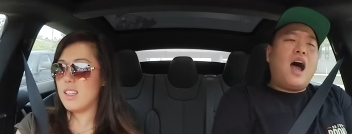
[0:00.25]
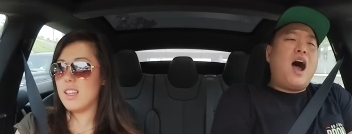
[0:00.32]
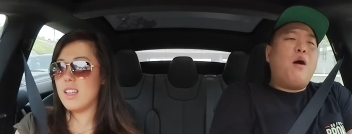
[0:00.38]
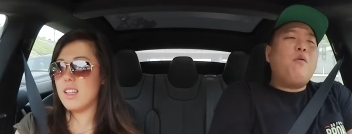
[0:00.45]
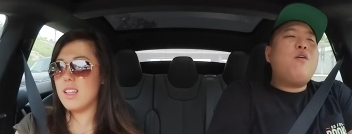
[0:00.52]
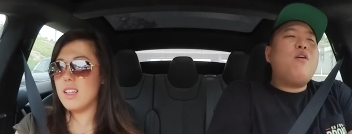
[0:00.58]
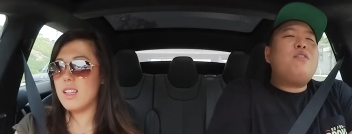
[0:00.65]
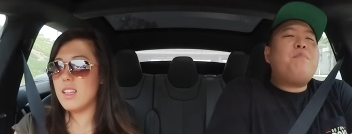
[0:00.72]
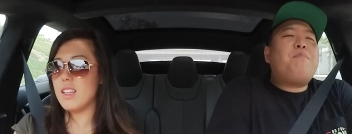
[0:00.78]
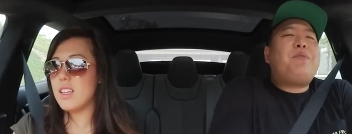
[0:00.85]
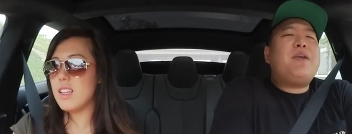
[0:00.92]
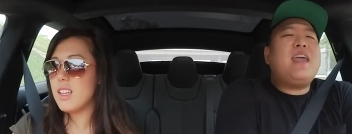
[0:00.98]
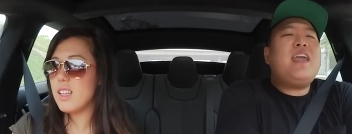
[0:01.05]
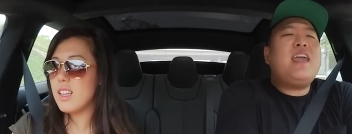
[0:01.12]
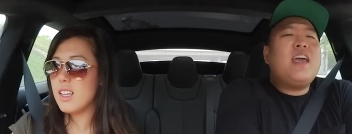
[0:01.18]
Speaker 1: I wanna
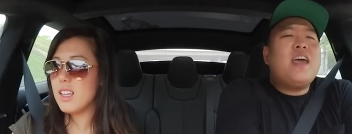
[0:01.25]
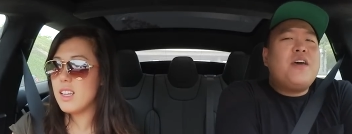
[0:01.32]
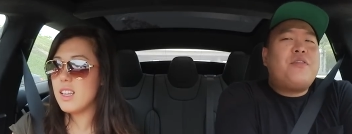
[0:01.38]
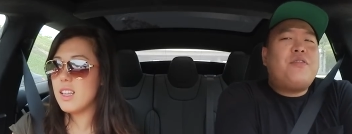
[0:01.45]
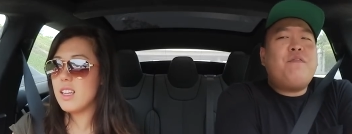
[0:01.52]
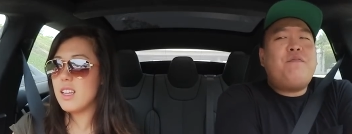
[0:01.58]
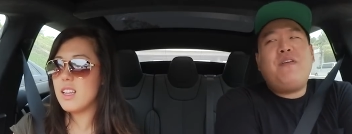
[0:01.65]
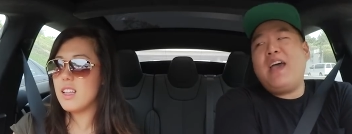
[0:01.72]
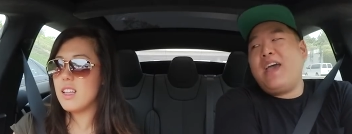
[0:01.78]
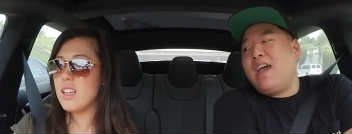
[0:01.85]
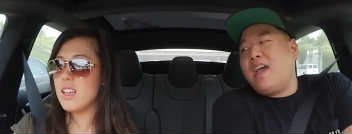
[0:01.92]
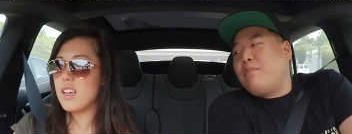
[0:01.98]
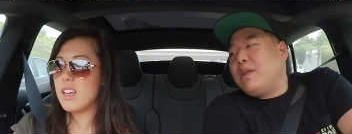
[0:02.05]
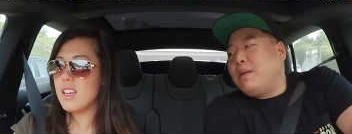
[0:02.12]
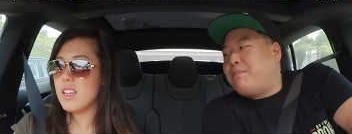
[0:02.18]
be the
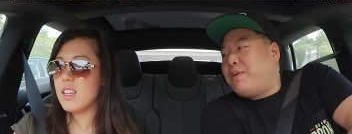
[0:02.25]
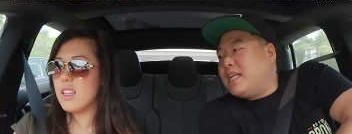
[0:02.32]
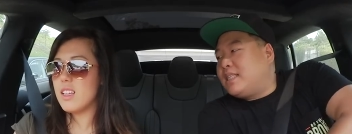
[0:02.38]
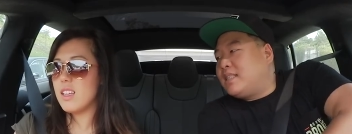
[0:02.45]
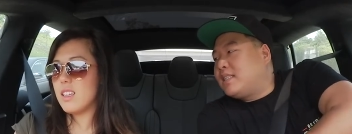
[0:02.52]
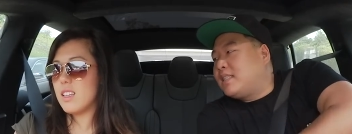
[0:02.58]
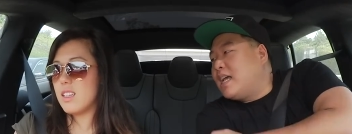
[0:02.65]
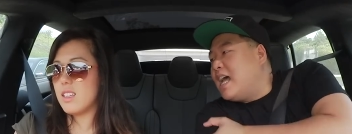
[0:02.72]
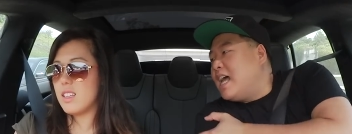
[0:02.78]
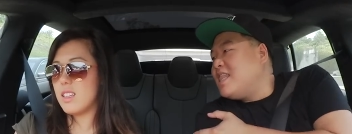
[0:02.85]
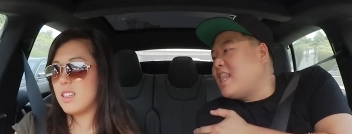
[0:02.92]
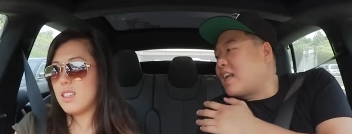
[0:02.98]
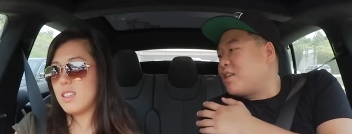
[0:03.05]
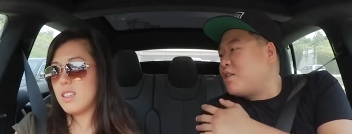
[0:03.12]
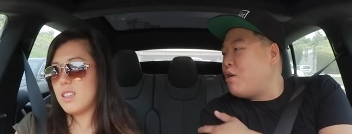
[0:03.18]
very
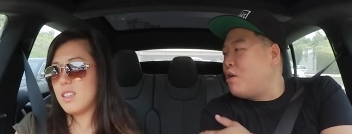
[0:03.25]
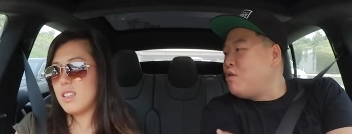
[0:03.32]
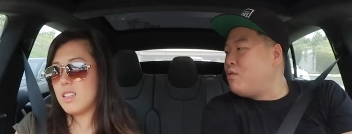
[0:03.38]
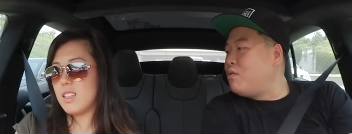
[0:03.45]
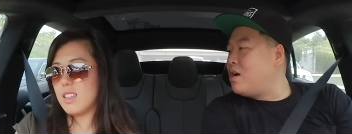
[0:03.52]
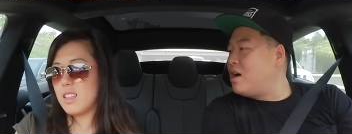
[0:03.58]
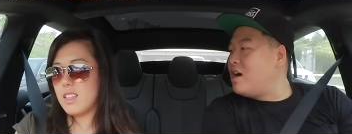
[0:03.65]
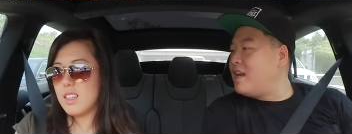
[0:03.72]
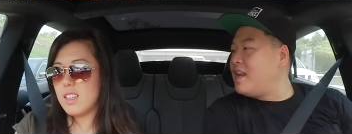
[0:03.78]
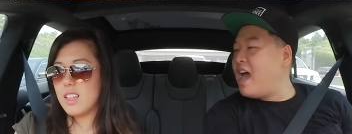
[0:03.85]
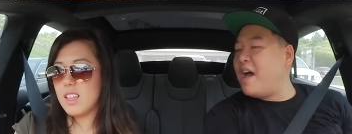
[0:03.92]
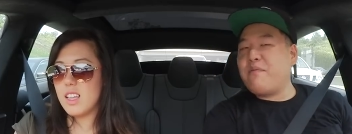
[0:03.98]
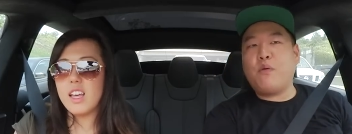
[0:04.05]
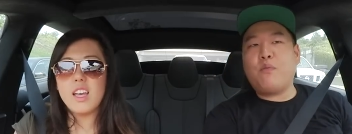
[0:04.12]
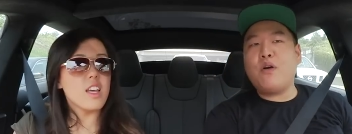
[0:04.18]
best, like no one
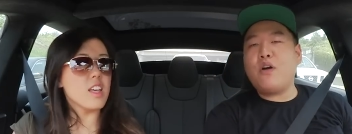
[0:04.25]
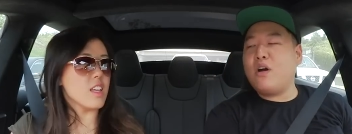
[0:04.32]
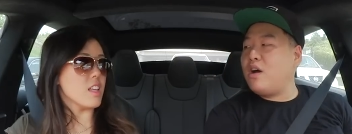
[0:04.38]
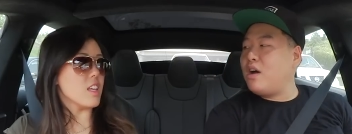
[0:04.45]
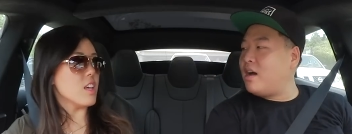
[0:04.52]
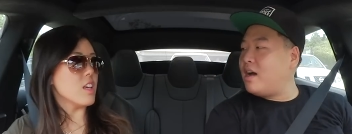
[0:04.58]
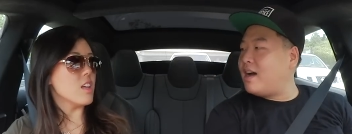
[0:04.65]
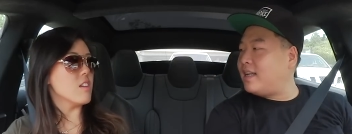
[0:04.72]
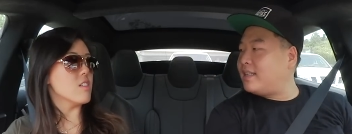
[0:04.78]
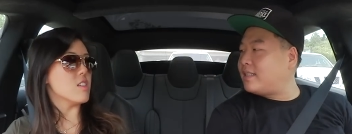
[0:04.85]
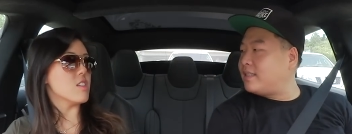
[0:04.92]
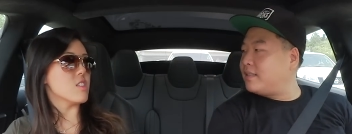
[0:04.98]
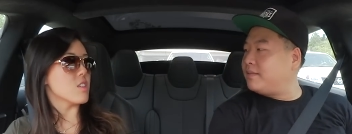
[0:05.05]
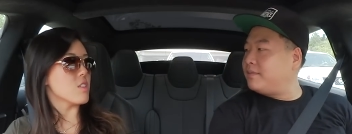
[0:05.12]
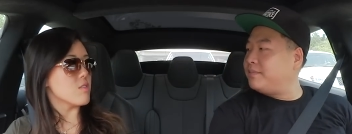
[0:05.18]
ever was.
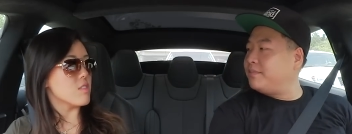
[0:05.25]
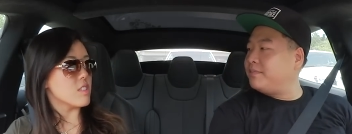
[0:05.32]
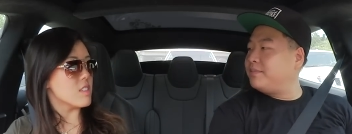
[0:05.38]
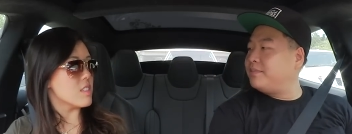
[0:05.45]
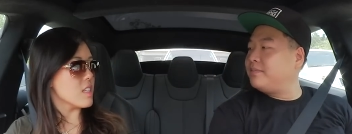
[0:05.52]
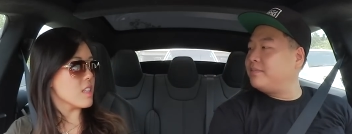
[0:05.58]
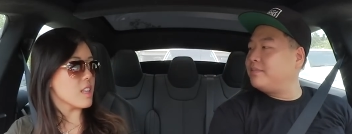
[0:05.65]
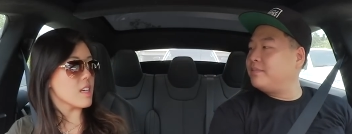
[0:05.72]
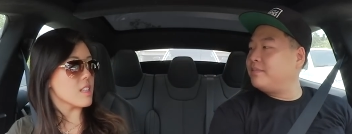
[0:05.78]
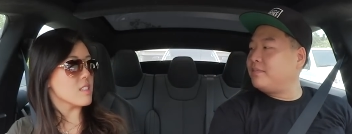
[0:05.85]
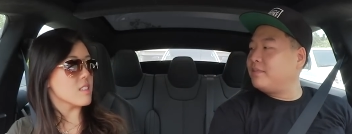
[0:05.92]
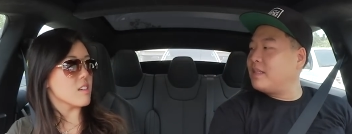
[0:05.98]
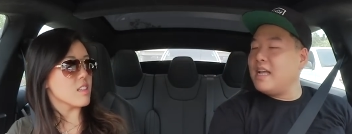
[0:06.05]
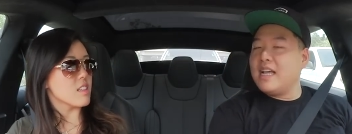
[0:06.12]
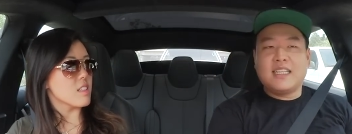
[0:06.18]
Speaker 2: You deserve to sing that
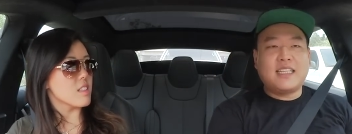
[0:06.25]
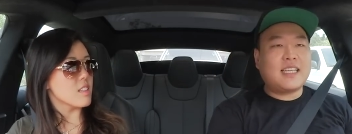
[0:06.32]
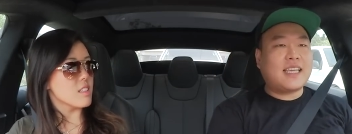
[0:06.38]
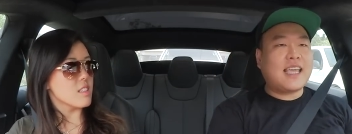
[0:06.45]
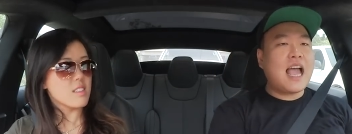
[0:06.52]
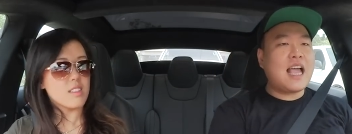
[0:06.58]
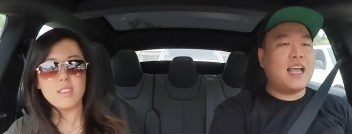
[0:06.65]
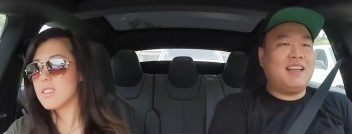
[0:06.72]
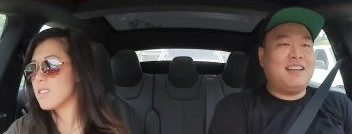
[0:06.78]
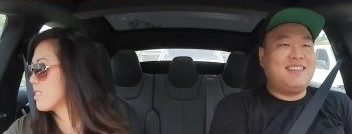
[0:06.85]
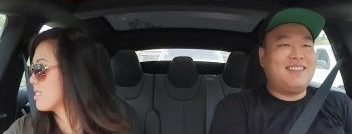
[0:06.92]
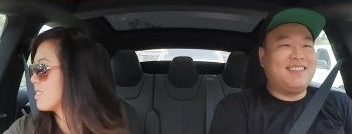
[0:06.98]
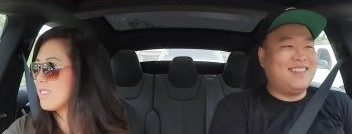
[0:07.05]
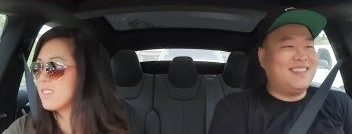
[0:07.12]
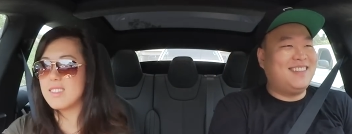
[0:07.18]
Speaker 1: song. To get.
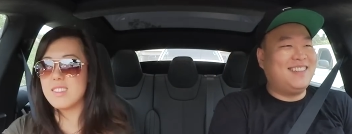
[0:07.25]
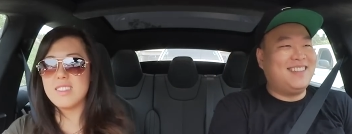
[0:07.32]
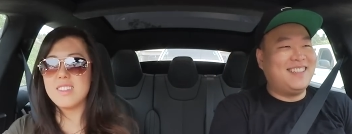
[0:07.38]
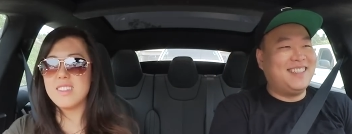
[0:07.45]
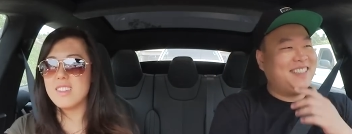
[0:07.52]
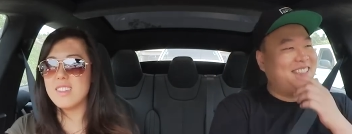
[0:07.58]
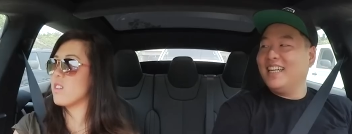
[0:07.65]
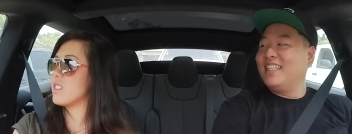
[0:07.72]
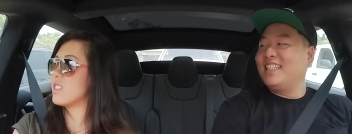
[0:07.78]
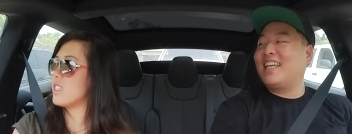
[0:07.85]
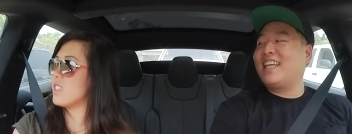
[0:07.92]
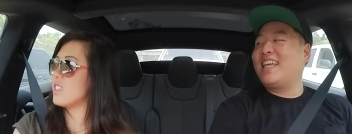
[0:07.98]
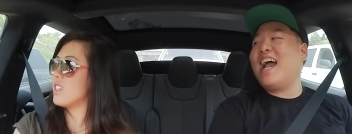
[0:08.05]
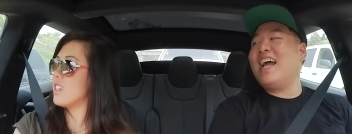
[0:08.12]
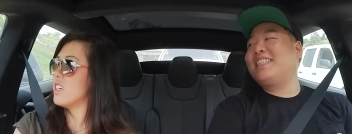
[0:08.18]

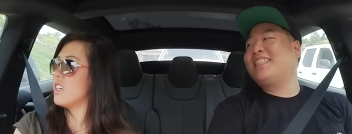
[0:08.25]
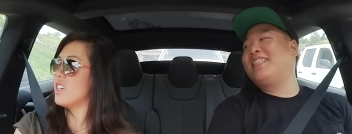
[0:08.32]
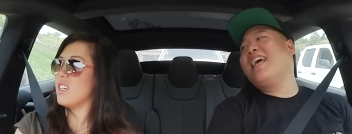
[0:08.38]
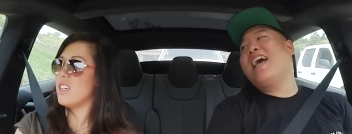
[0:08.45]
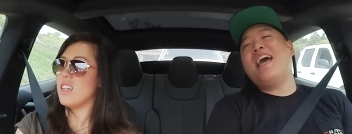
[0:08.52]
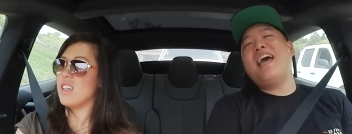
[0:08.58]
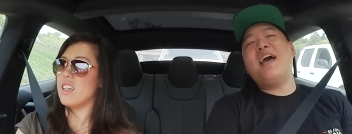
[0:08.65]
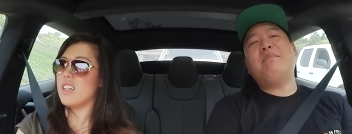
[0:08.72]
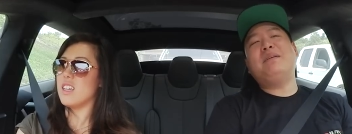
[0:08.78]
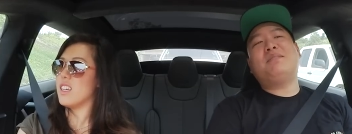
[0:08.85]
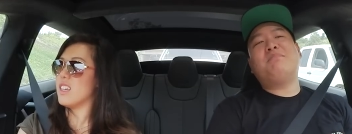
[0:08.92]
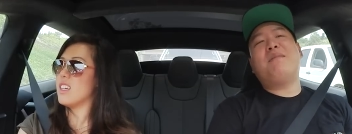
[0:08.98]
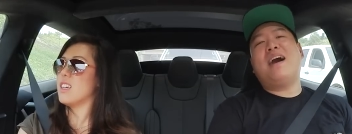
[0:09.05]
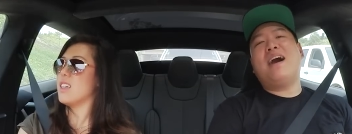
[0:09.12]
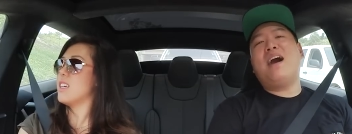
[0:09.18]
to catch them
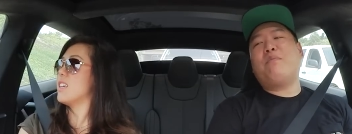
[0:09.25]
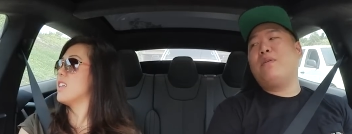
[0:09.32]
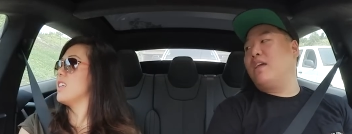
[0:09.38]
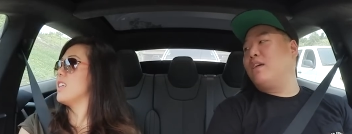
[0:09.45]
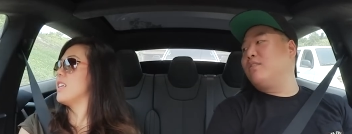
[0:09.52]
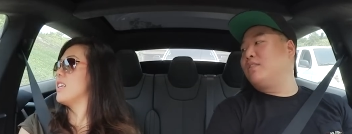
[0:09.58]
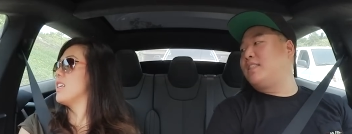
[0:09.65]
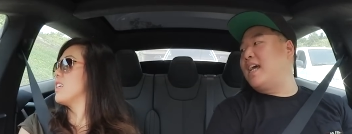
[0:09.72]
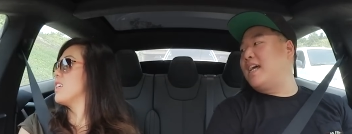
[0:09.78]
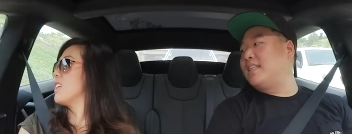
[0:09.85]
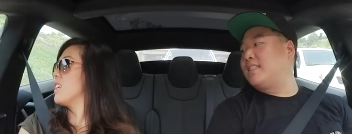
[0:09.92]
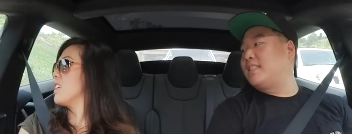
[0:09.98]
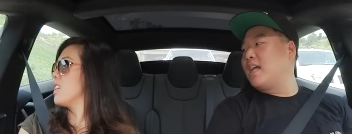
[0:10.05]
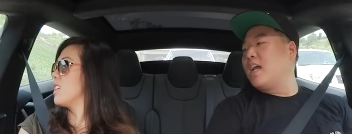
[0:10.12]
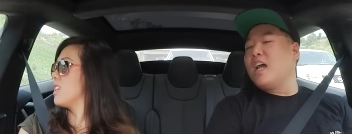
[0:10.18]
is my real
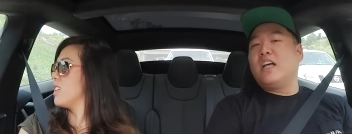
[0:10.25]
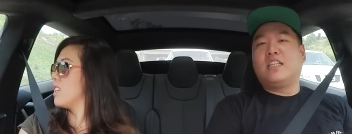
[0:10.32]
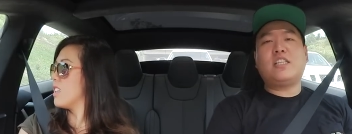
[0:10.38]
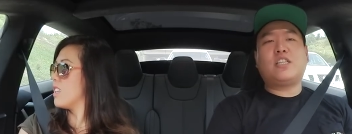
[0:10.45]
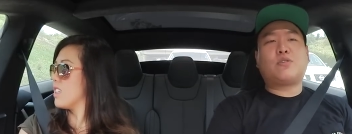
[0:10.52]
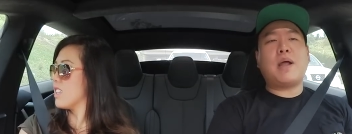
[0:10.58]
test. To